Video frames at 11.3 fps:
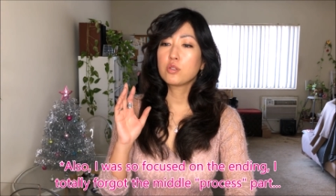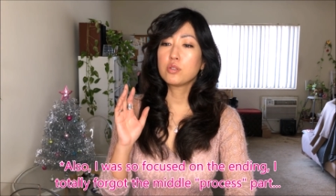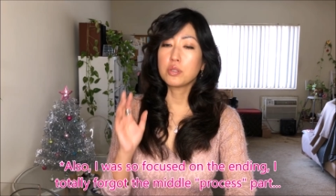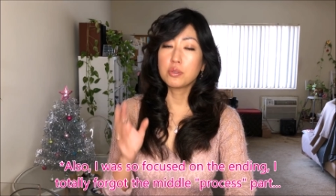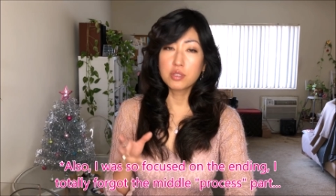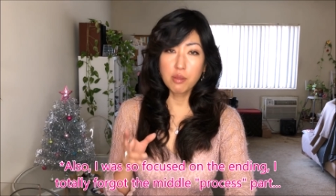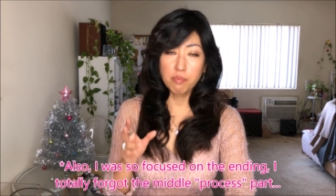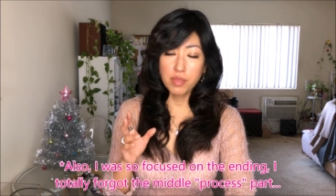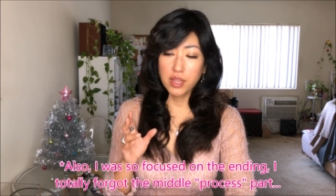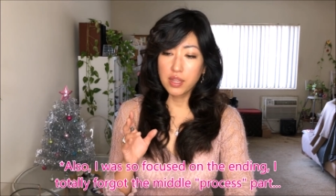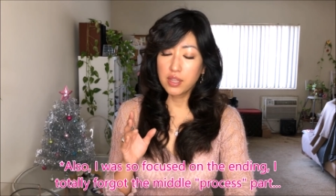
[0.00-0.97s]
to do
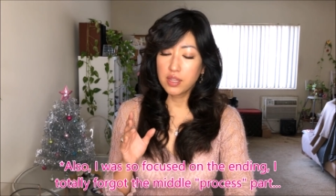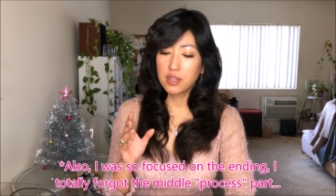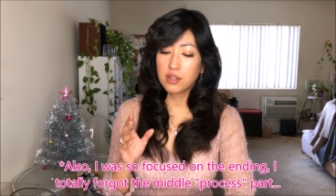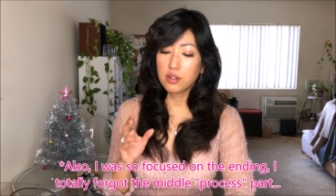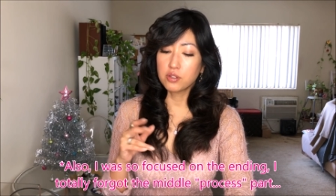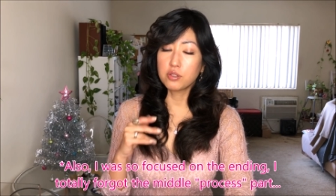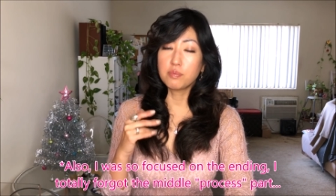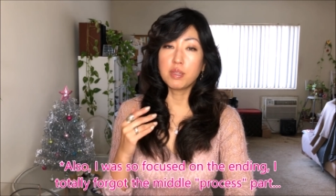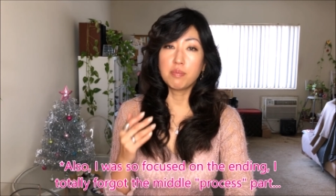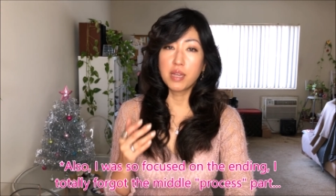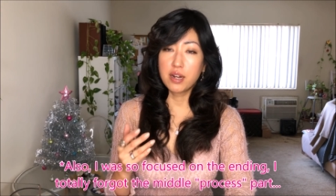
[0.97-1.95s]
something or to
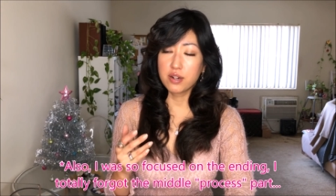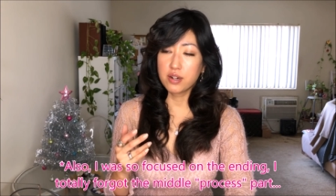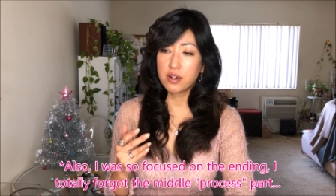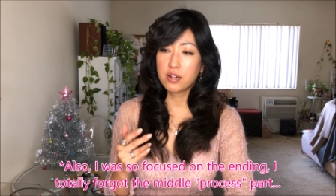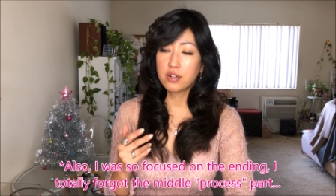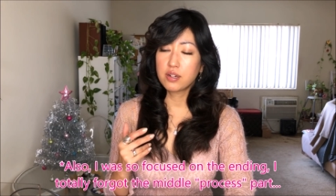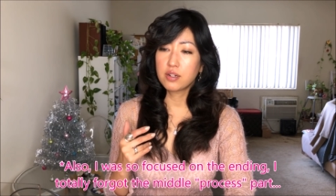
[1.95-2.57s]
be better,